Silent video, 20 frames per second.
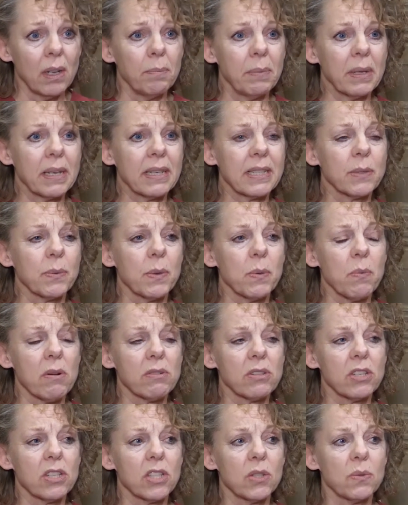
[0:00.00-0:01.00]
because we
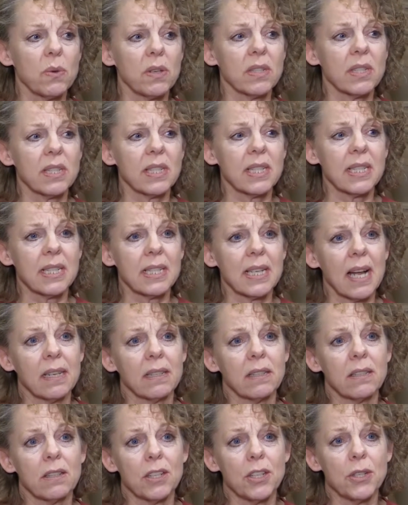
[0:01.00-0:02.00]
wanted to
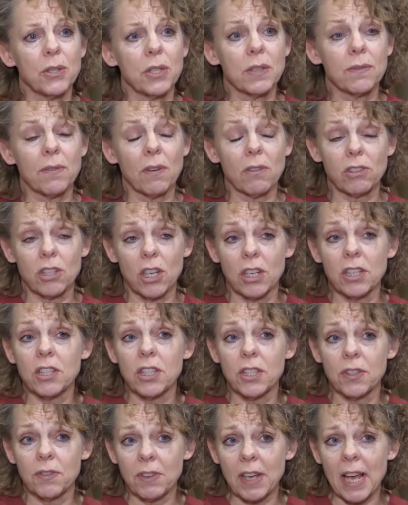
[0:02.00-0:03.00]
understand the use of
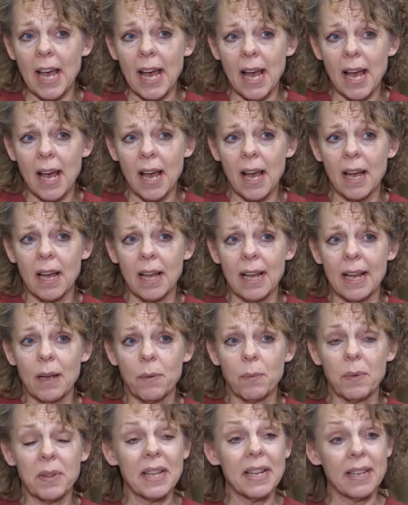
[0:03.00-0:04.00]
alternative care
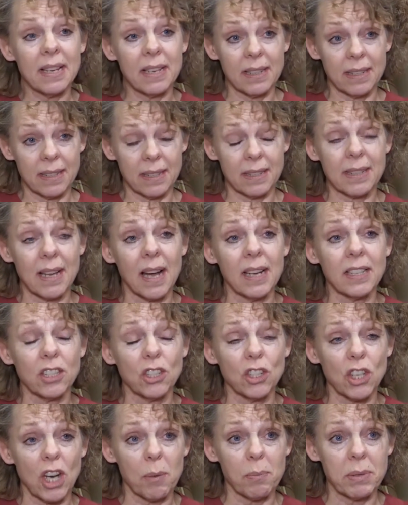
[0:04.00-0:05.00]
inside a
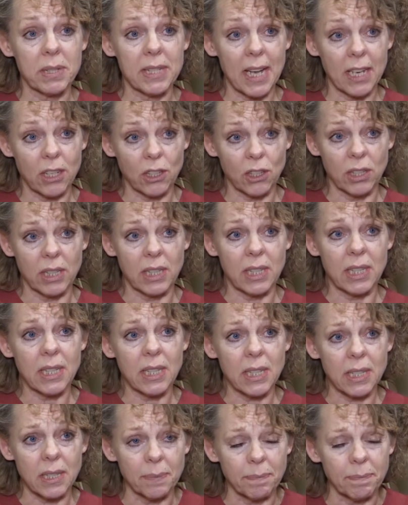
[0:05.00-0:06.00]
child protection
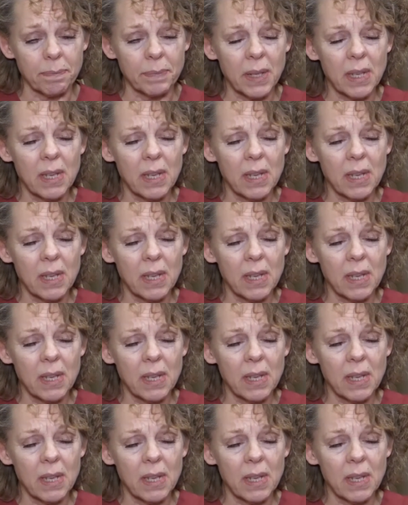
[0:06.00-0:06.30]
system.